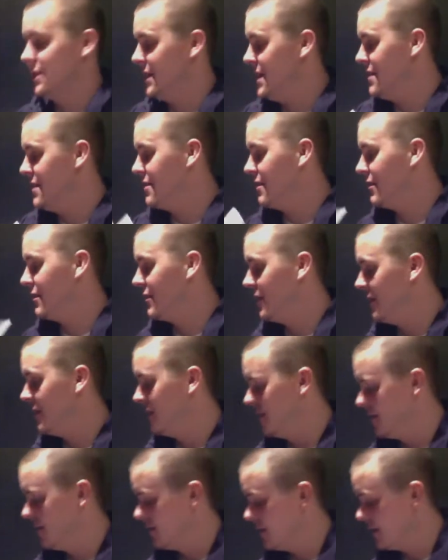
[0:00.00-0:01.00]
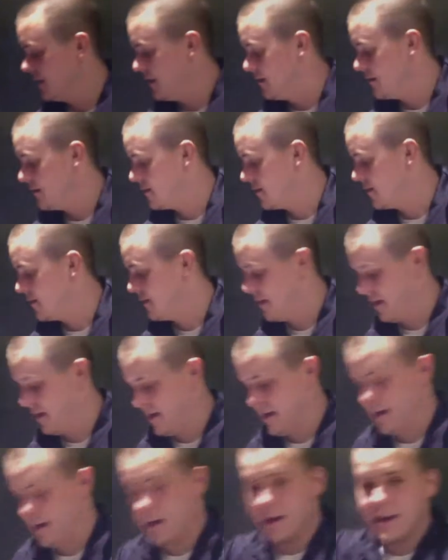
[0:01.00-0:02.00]
Ethan and the Elites.
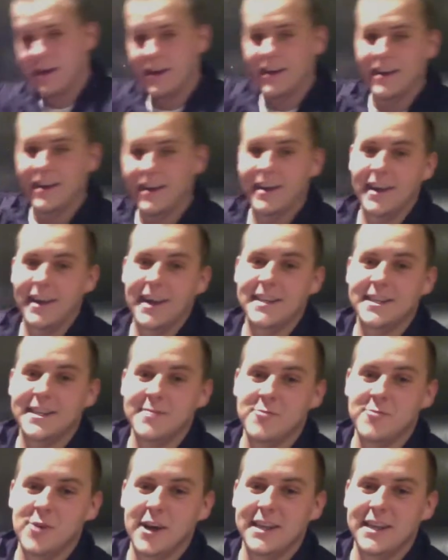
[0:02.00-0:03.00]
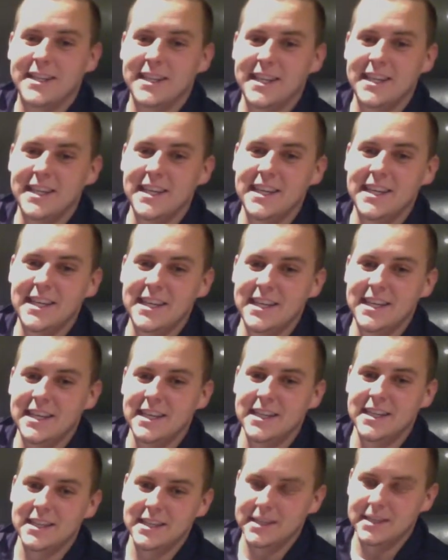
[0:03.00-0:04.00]

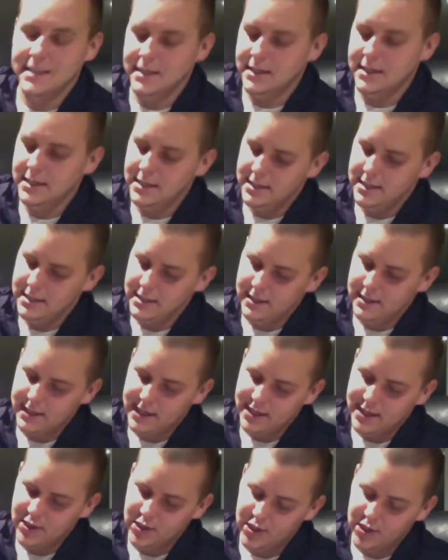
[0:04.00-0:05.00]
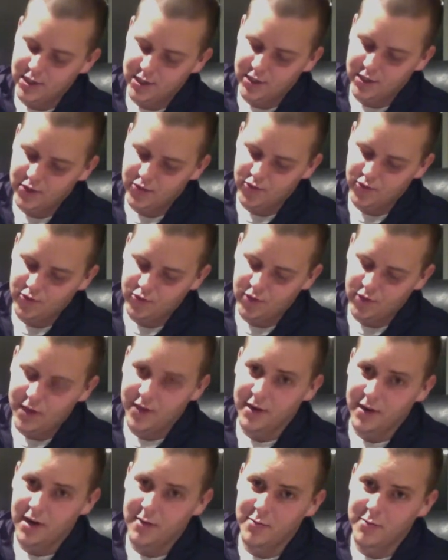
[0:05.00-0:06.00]
SMYTDs, last year's
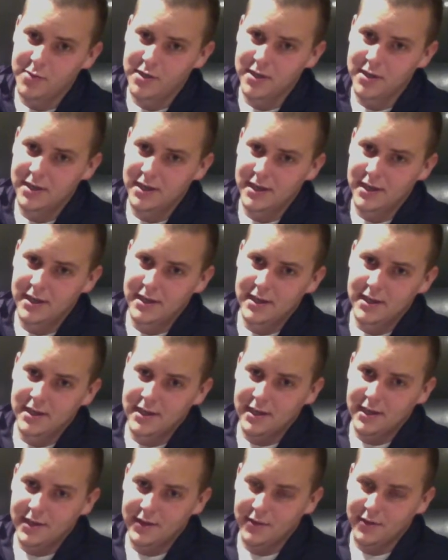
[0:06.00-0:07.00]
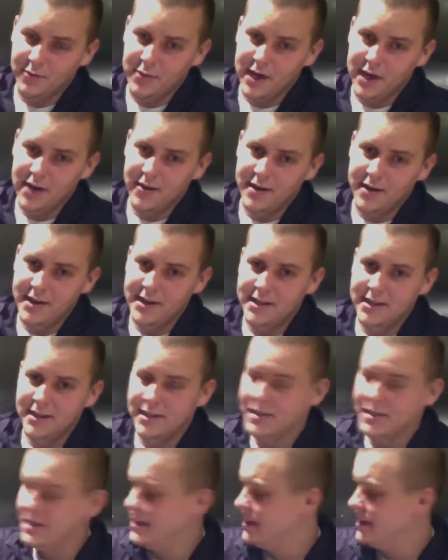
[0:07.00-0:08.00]
runner-up for
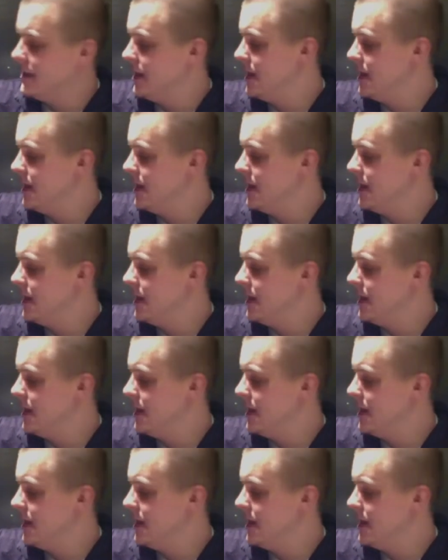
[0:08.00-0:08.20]
Paradise,